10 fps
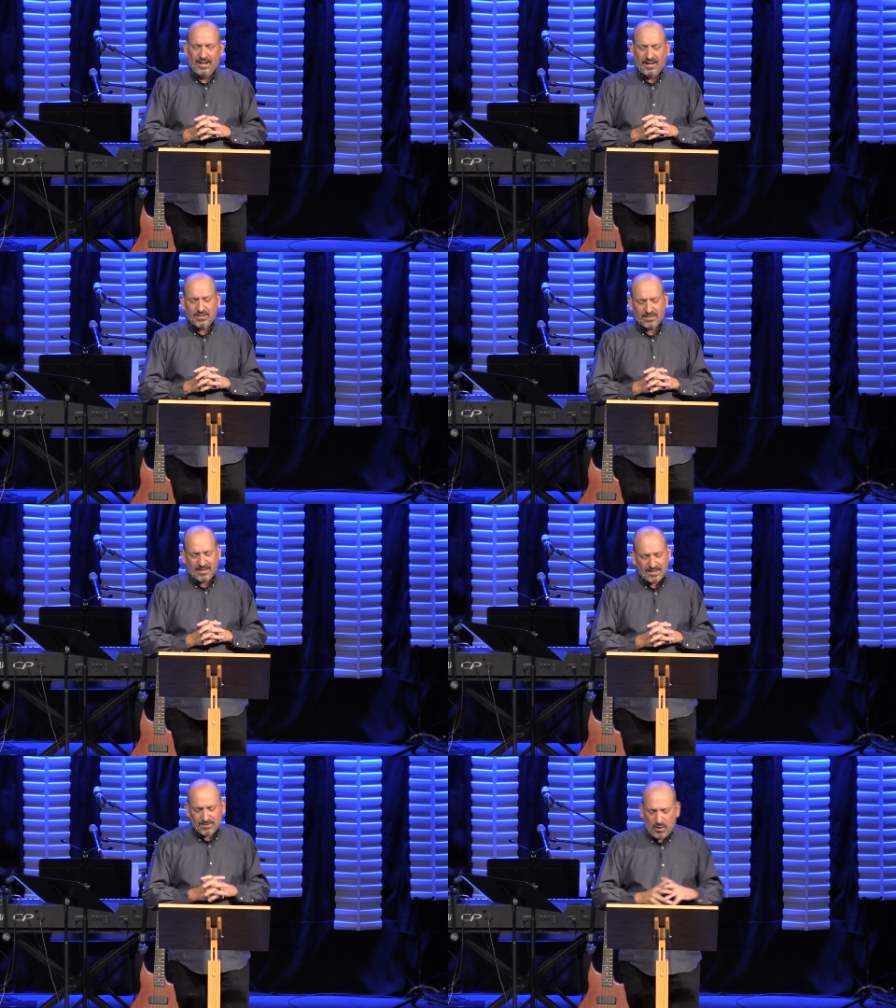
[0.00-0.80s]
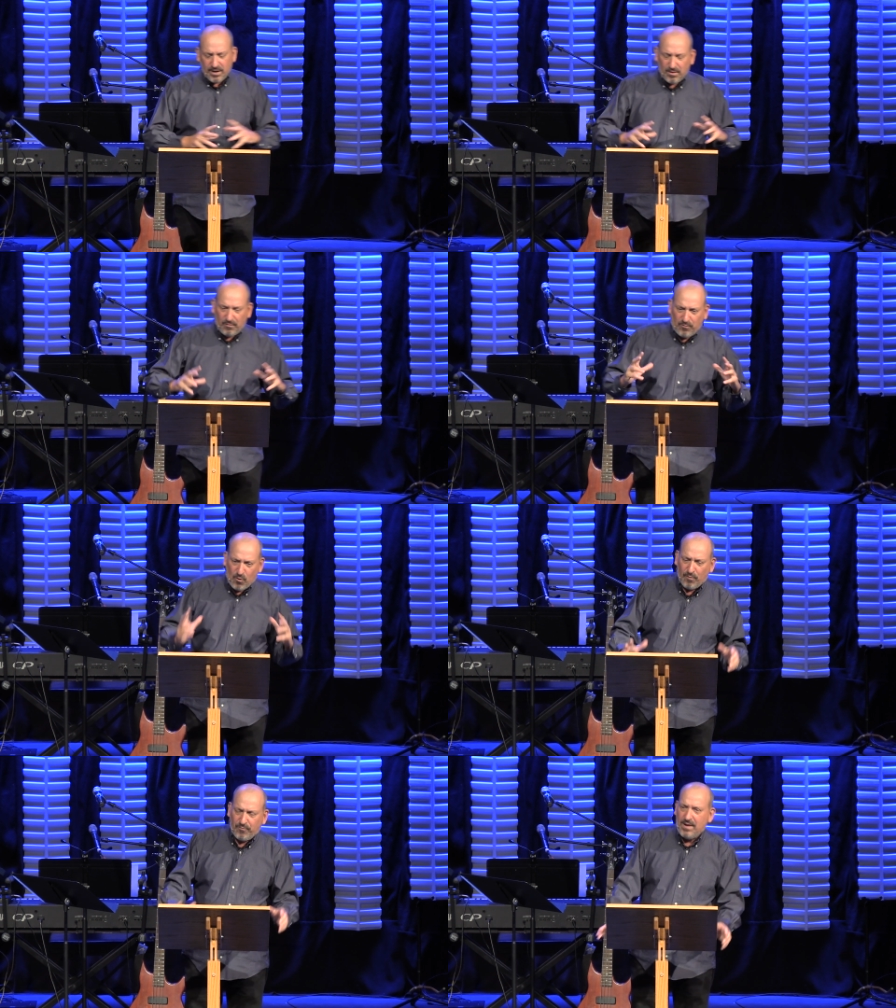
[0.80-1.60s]
That's, that's one of the
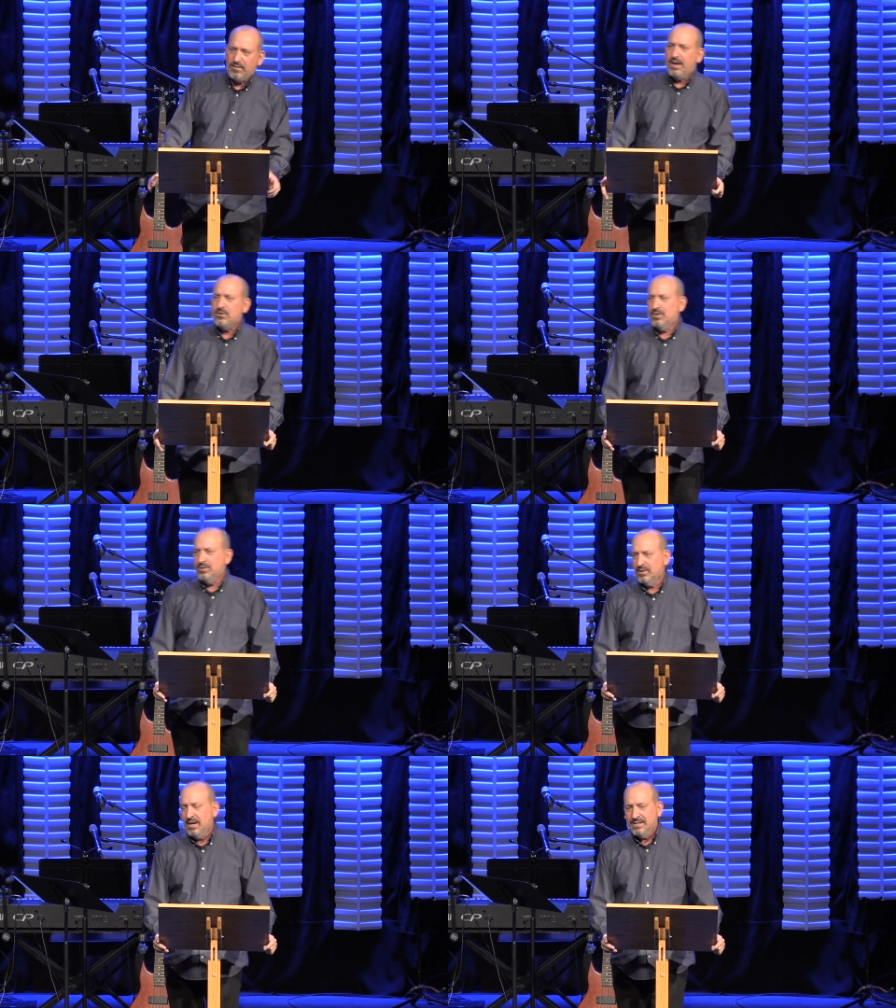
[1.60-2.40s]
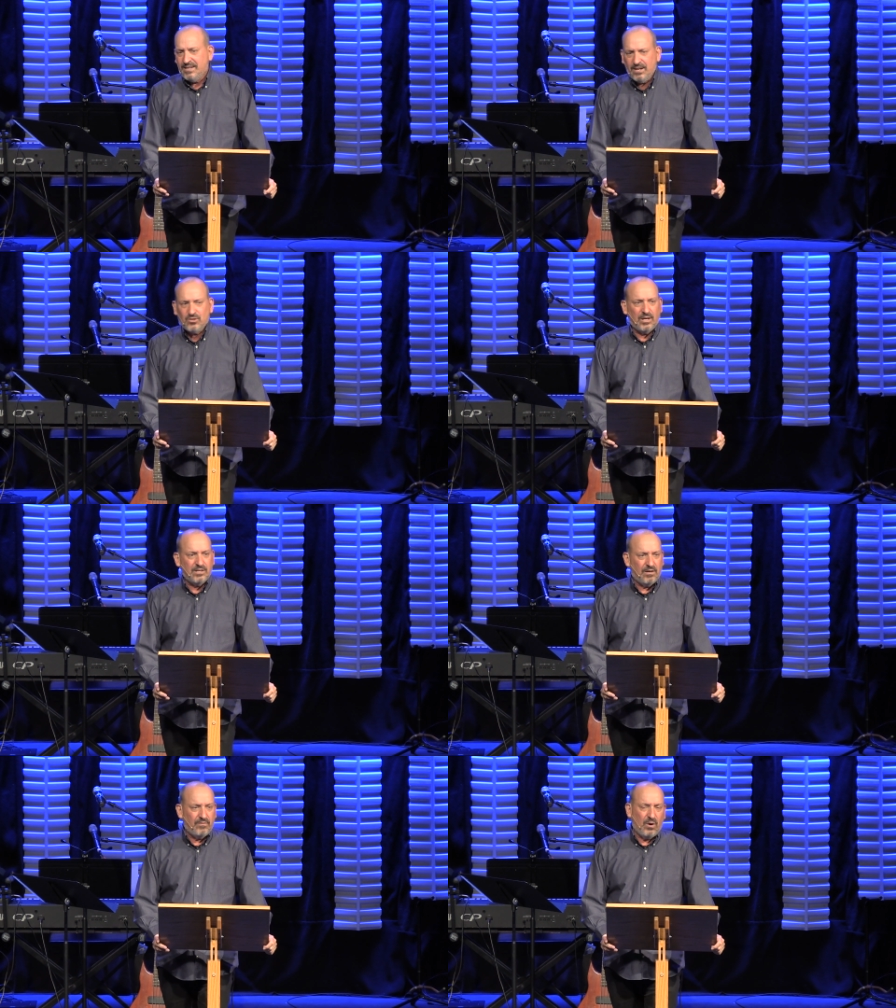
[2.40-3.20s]
four foundational
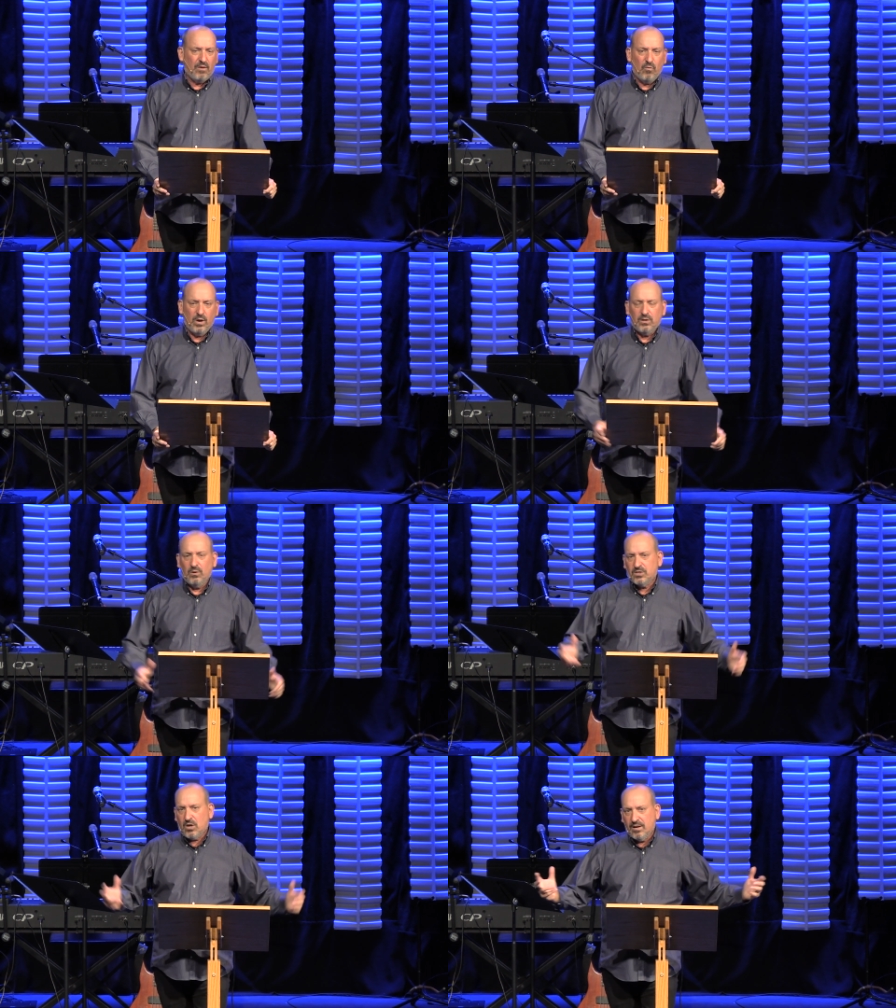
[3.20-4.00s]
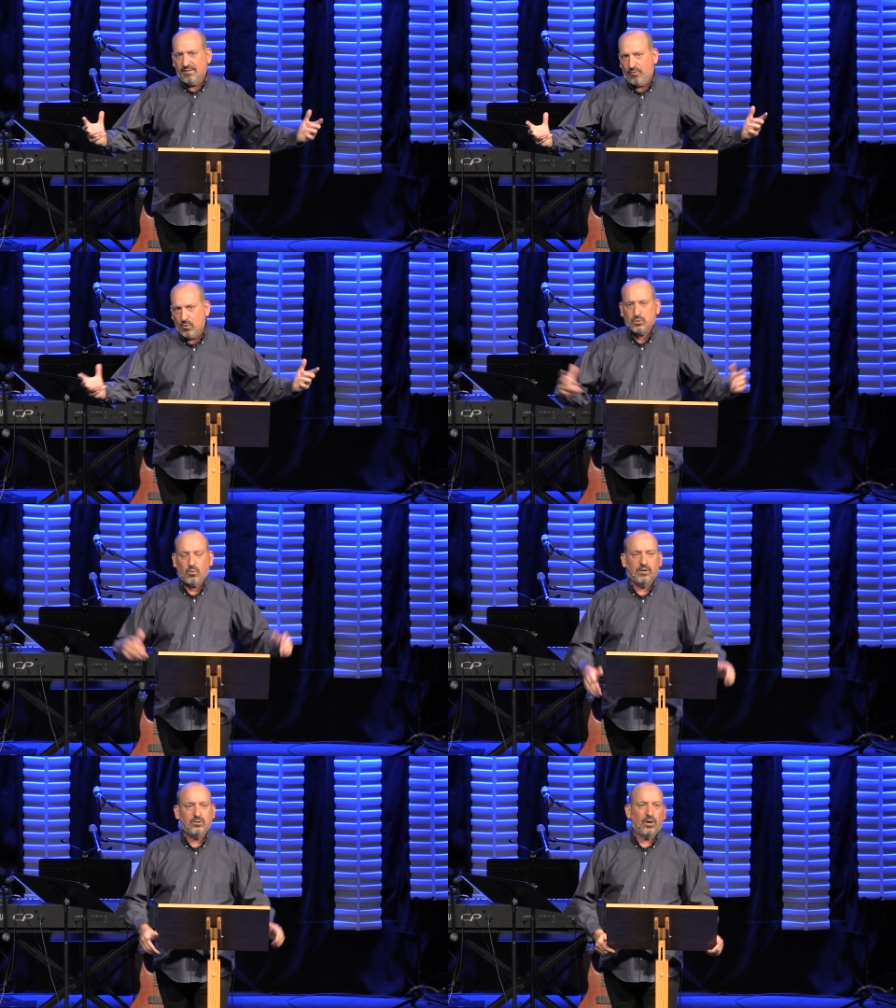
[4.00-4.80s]
teachings of, of what is called a four
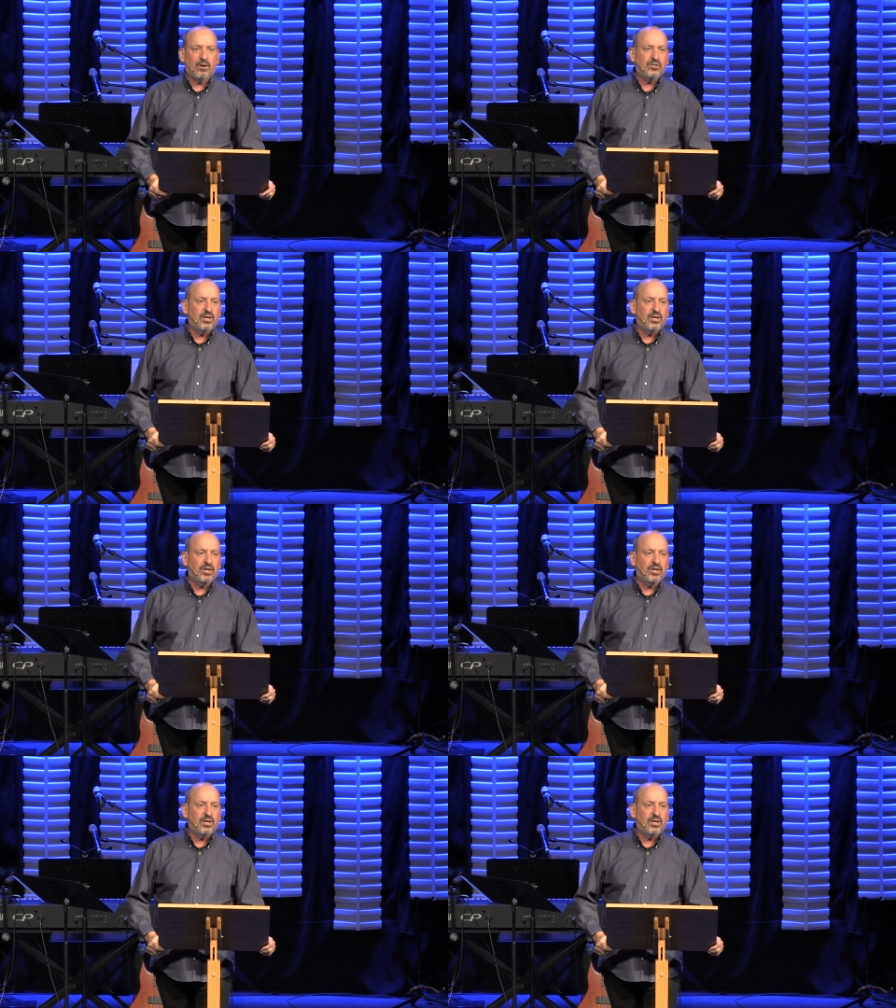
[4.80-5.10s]
square church.